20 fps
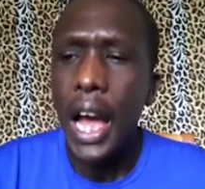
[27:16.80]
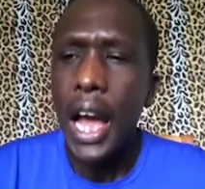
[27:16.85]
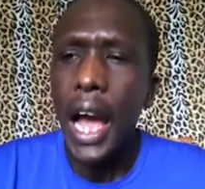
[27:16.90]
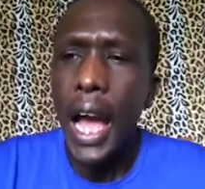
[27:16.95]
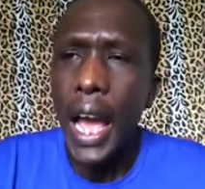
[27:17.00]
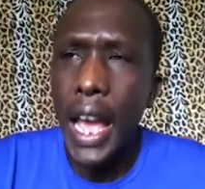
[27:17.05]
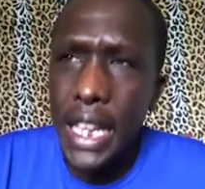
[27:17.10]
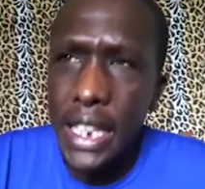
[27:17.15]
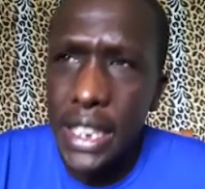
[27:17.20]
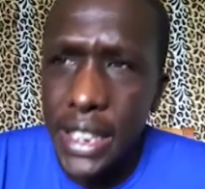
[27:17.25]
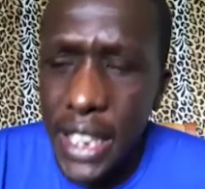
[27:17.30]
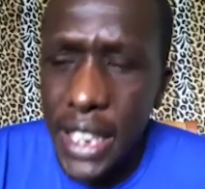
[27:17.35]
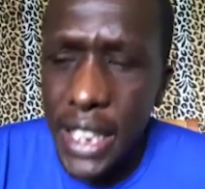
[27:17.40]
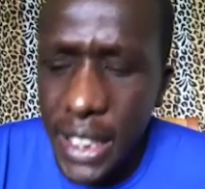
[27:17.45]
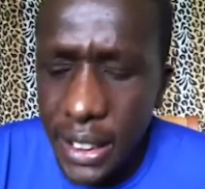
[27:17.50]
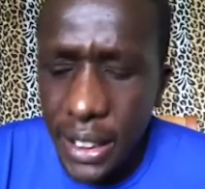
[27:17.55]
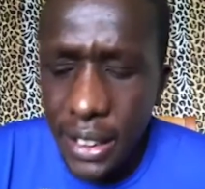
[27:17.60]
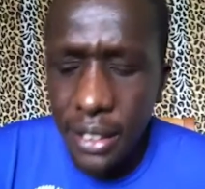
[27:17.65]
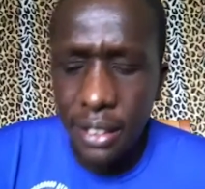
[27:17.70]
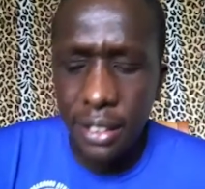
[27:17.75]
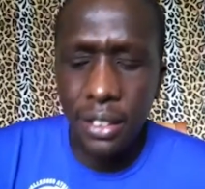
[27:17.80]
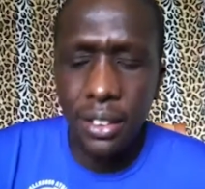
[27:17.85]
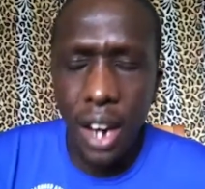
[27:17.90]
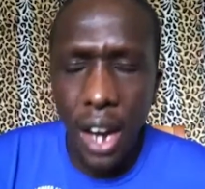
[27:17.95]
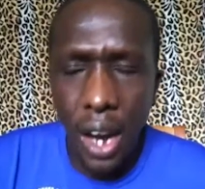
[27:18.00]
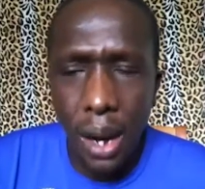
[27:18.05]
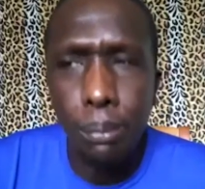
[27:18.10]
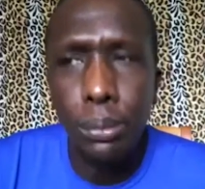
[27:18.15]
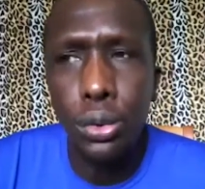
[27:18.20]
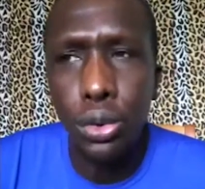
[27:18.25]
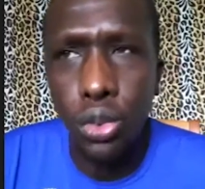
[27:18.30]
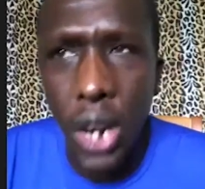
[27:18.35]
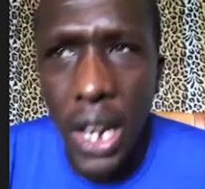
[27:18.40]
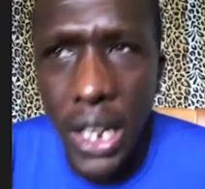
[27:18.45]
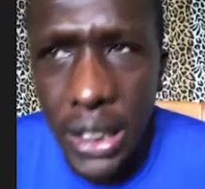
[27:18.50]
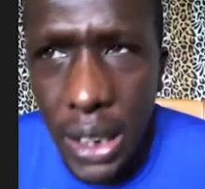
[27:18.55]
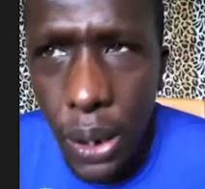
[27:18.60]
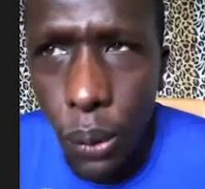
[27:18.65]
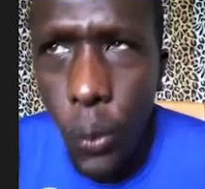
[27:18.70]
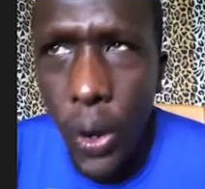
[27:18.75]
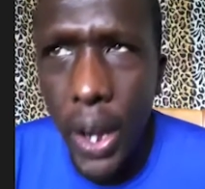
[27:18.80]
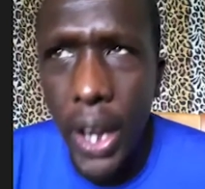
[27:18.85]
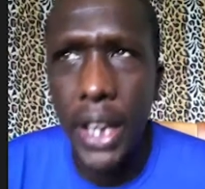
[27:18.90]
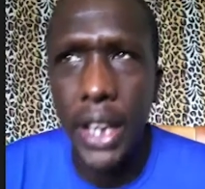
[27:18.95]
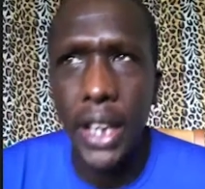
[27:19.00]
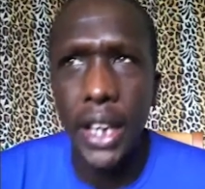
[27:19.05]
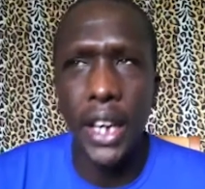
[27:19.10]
It didn't come right away.